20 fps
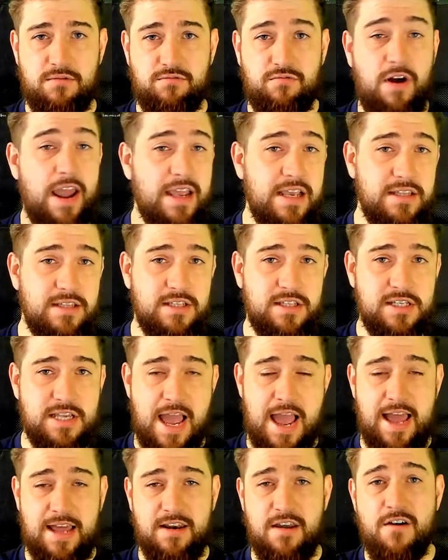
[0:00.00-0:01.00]
raids
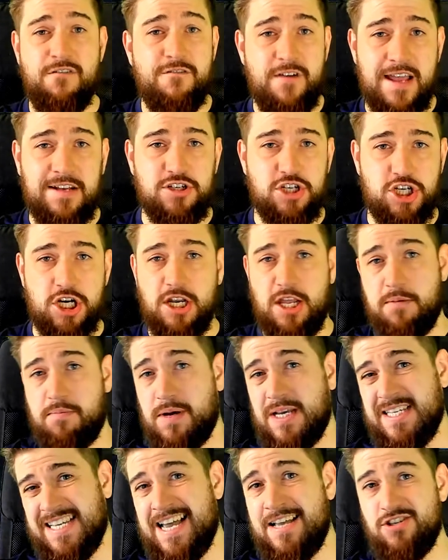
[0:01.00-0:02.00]
and eventually
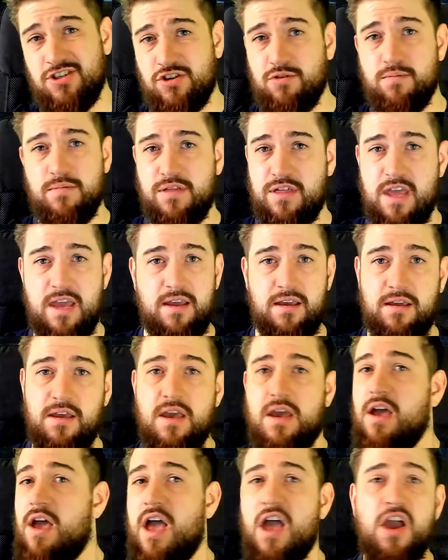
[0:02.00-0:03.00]
possess something
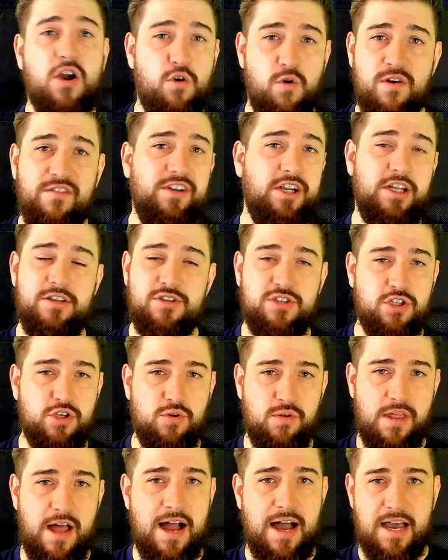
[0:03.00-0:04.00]
equivalent
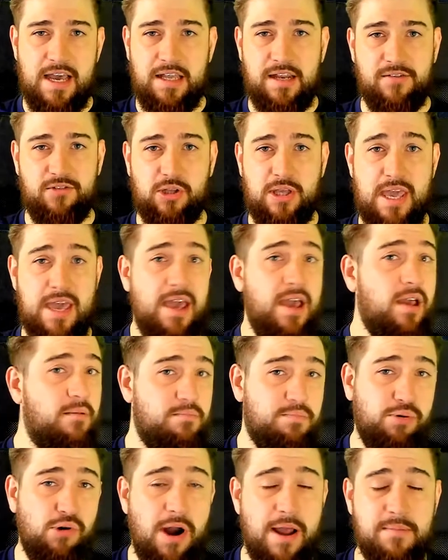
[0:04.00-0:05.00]
to that higher level gear,
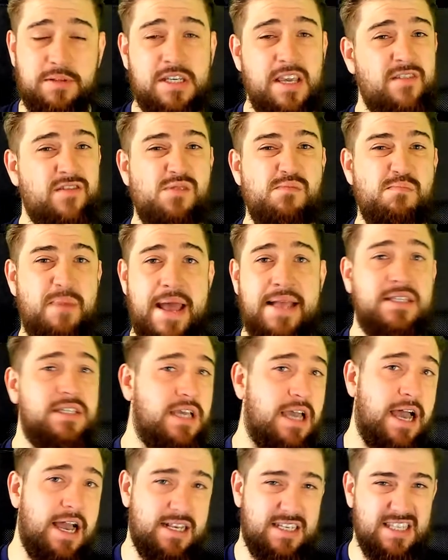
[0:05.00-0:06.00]
perhaps even
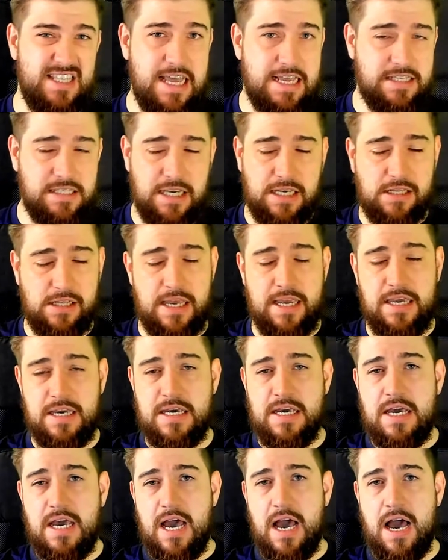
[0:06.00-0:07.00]
better aesthetically.
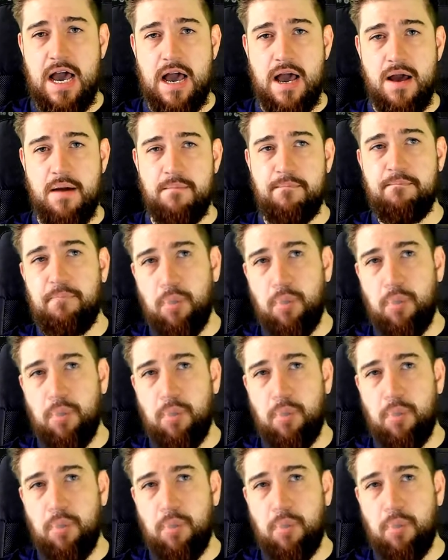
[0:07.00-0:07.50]
But